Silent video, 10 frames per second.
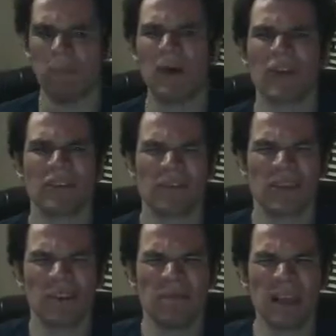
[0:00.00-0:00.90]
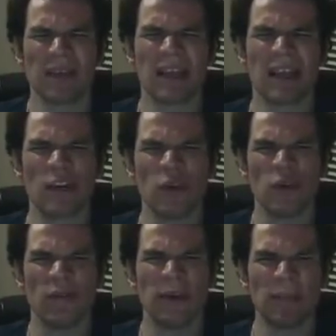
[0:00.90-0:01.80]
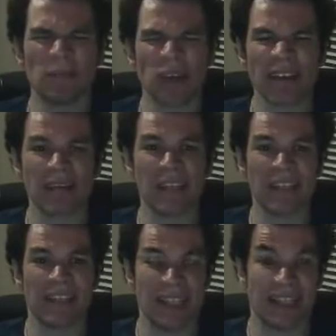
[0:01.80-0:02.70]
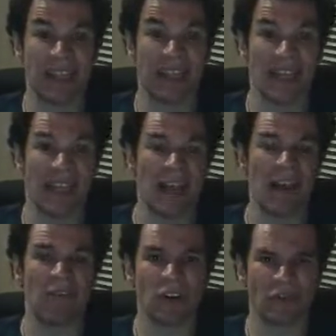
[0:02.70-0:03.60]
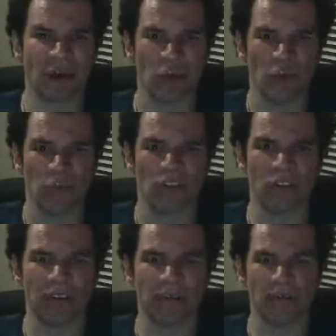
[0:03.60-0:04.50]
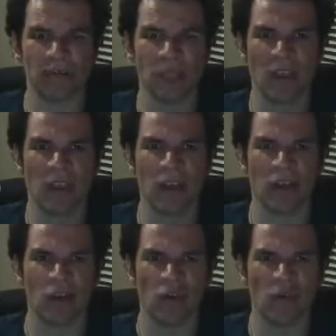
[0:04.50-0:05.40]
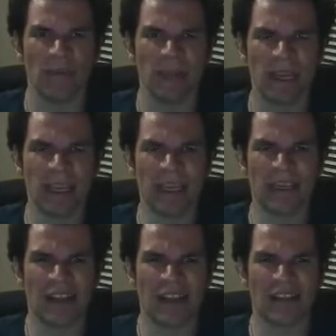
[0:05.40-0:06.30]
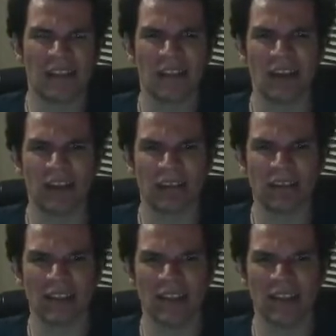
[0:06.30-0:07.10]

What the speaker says: But something that would be present in every recursion would be not just